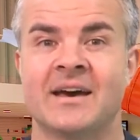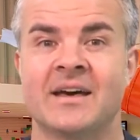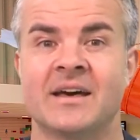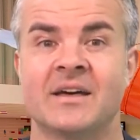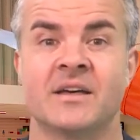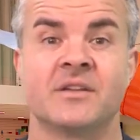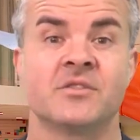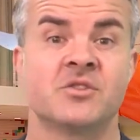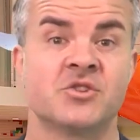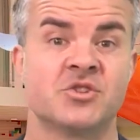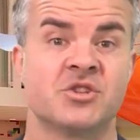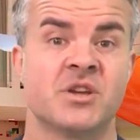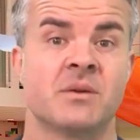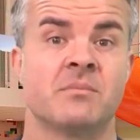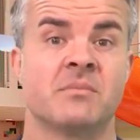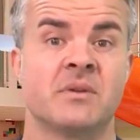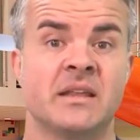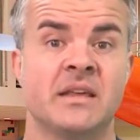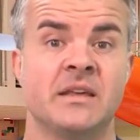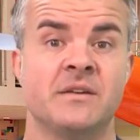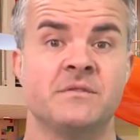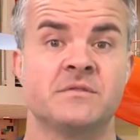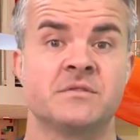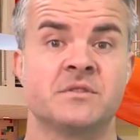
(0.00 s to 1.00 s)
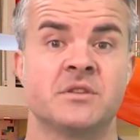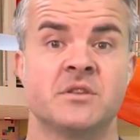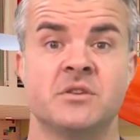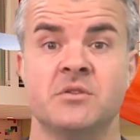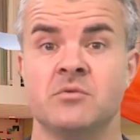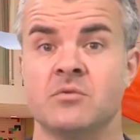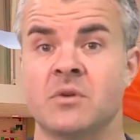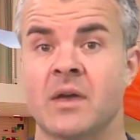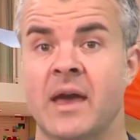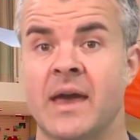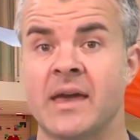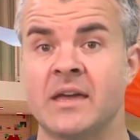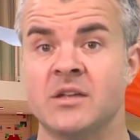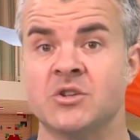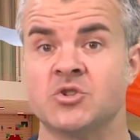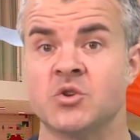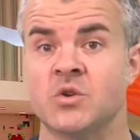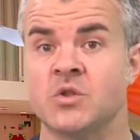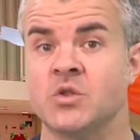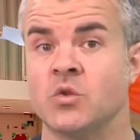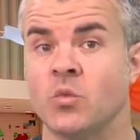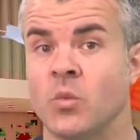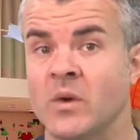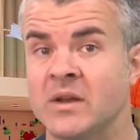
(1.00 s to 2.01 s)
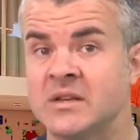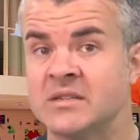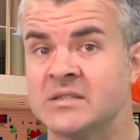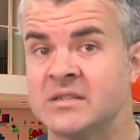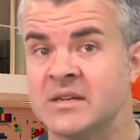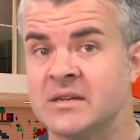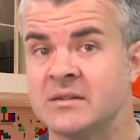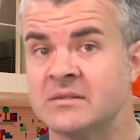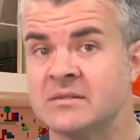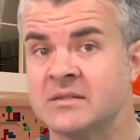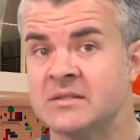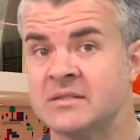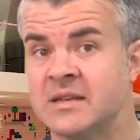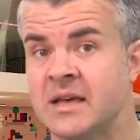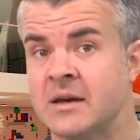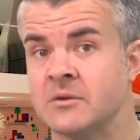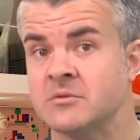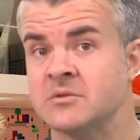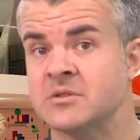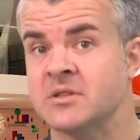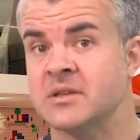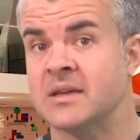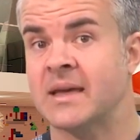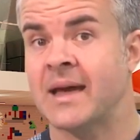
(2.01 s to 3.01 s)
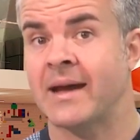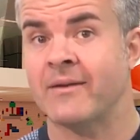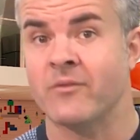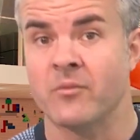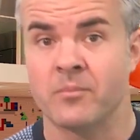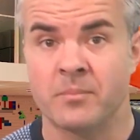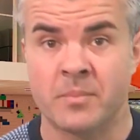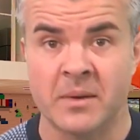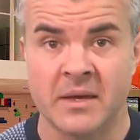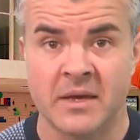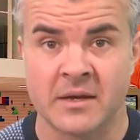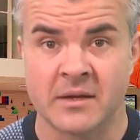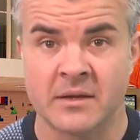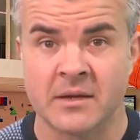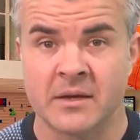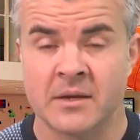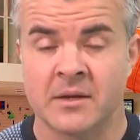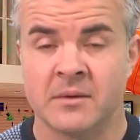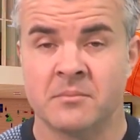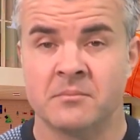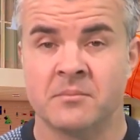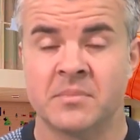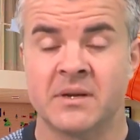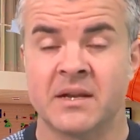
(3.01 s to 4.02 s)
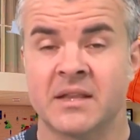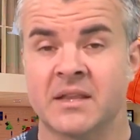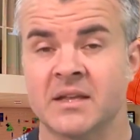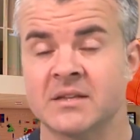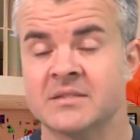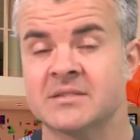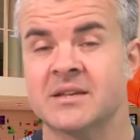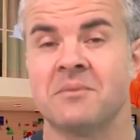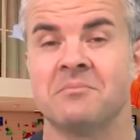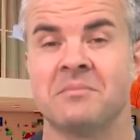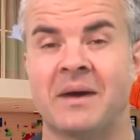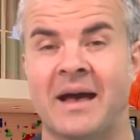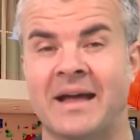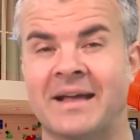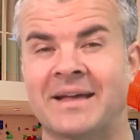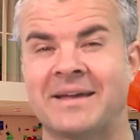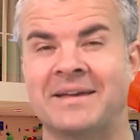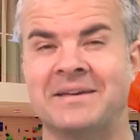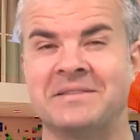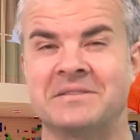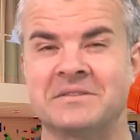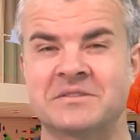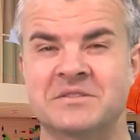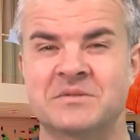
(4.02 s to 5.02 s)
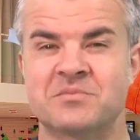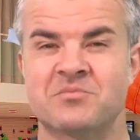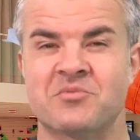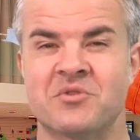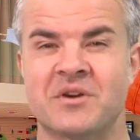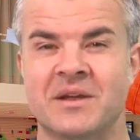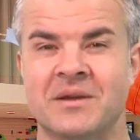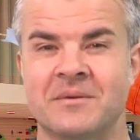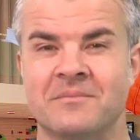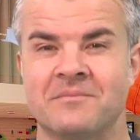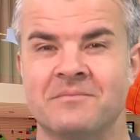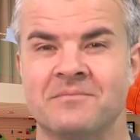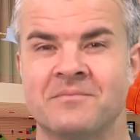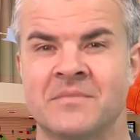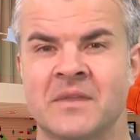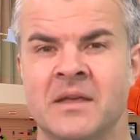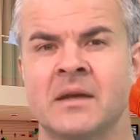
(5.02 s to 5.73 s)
The ship leaves the UK during the winter to sail to the Caribbean, but it does come back in the spring.